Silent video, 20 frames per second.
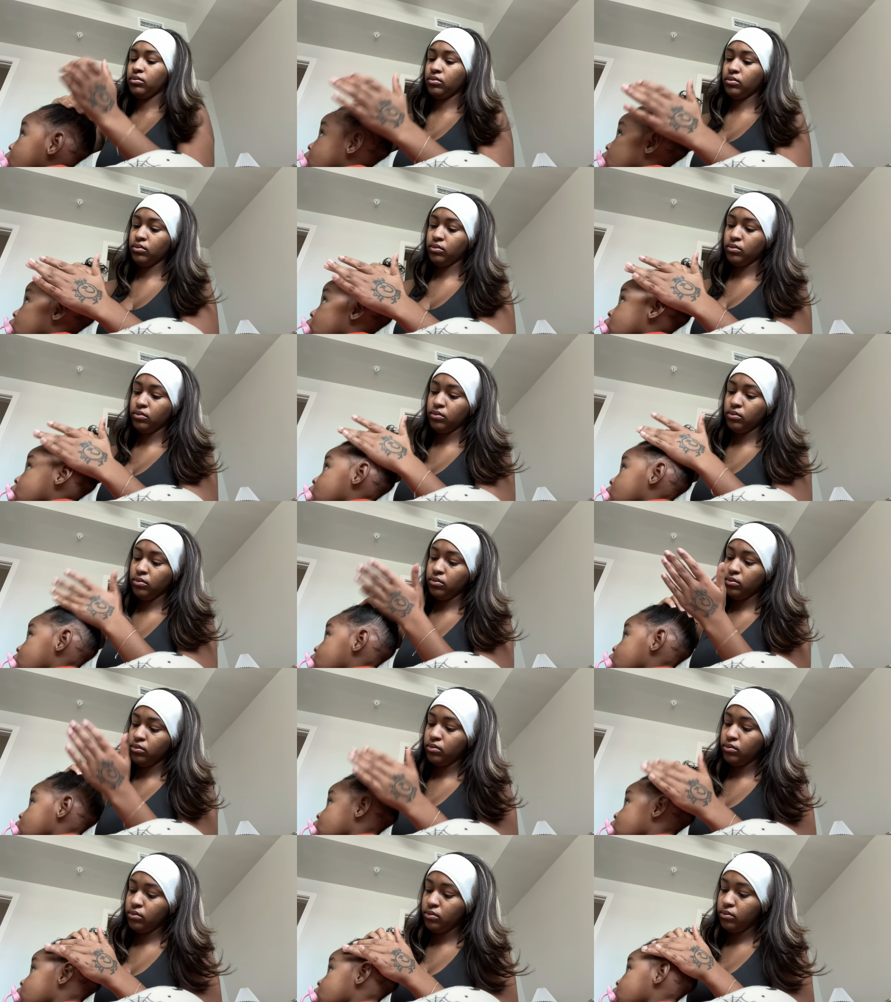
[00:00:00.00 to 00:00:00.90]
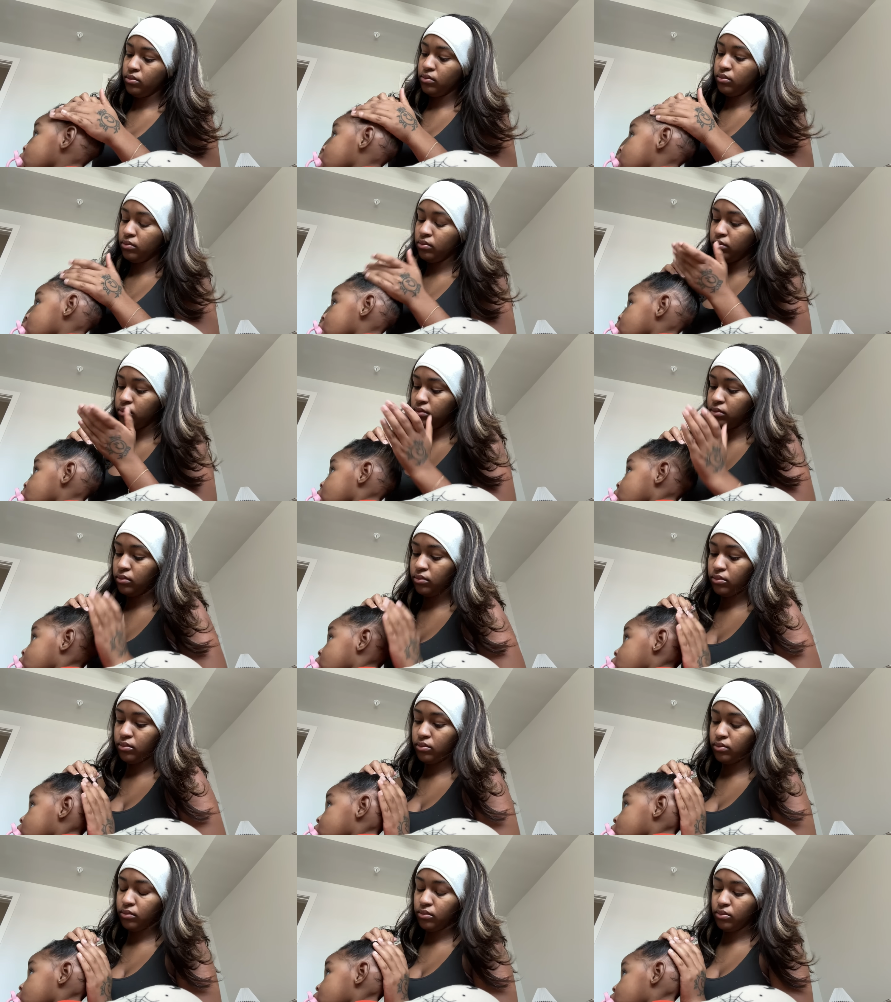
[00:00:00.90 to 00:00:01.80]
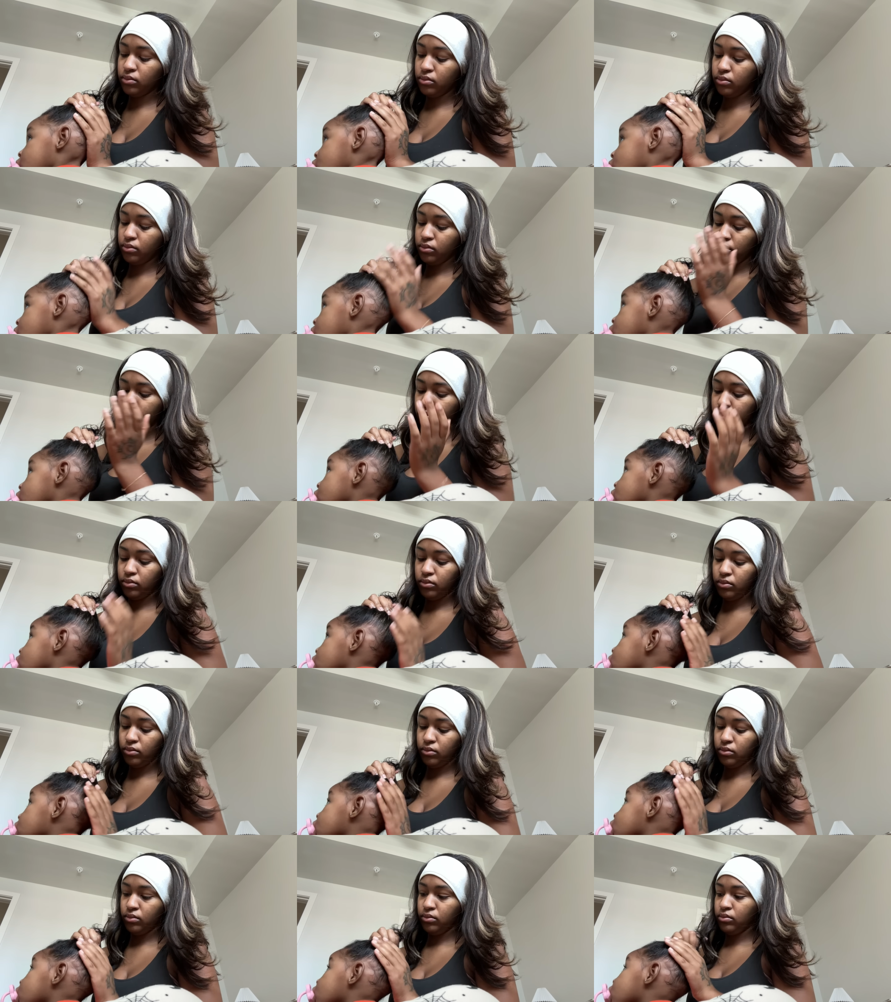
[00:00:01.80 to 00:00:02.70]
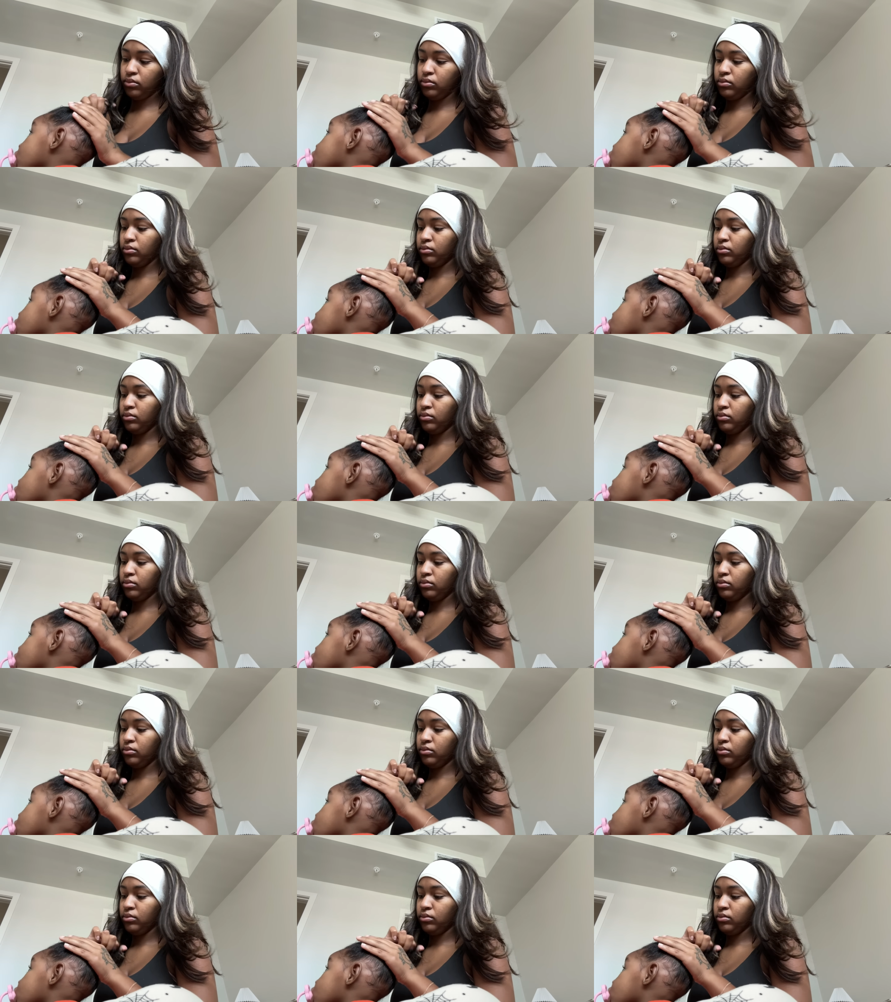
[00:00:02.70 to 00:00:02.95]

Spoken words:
[no speech]